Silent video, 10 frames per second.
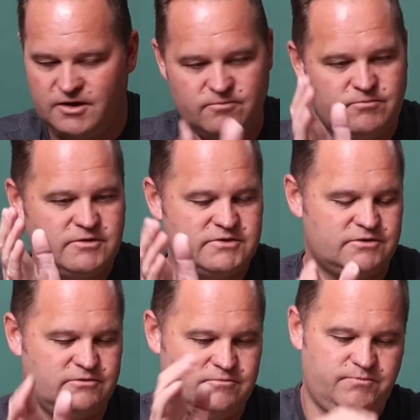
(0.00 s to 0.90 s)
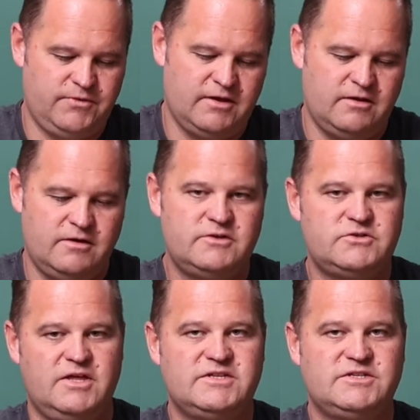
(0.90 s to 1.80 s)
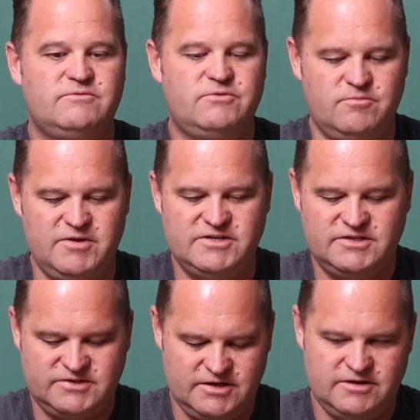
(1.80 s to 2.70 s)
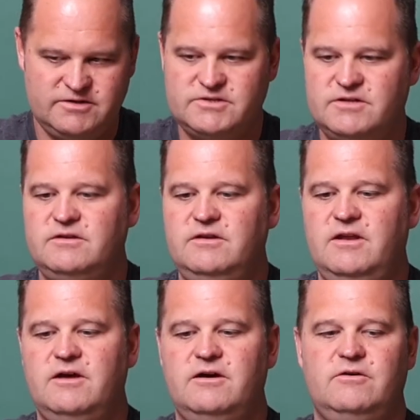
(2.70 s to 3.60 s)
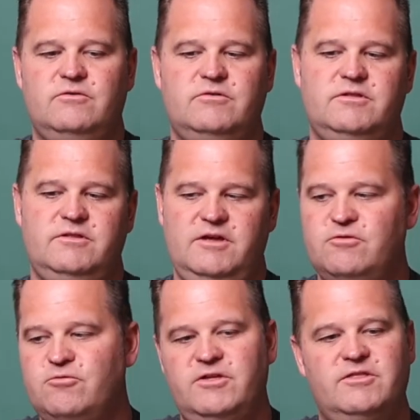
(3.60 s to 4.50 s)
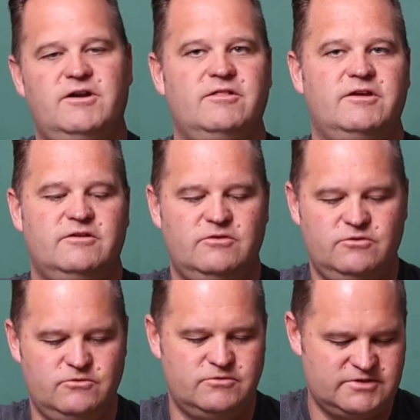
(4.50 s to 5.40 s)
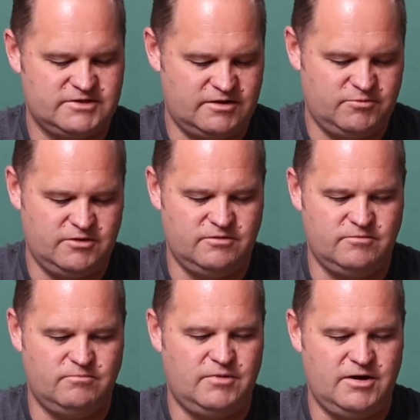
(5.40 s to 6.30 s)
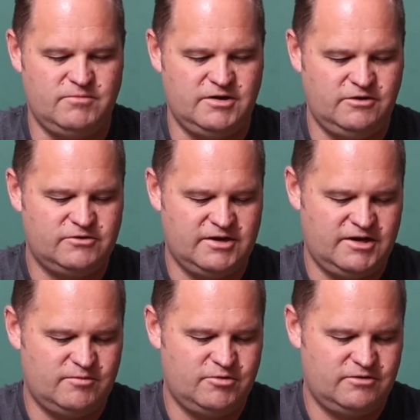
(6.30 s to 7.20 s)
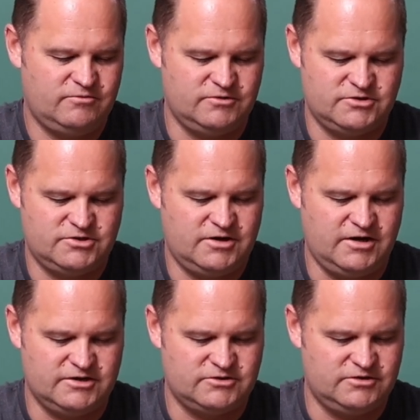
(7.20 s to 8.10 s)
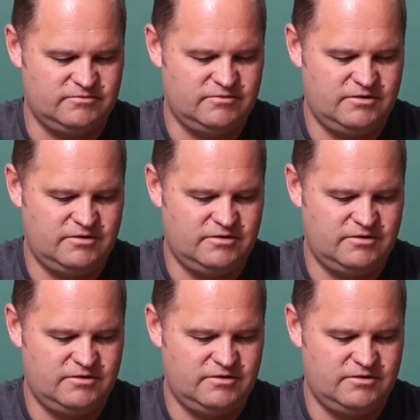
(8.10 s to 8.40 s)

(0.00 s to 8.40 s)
Yep, so that's it for the basic settings. Now, the other thing that I like to do is set up the My Menu tab, which I actually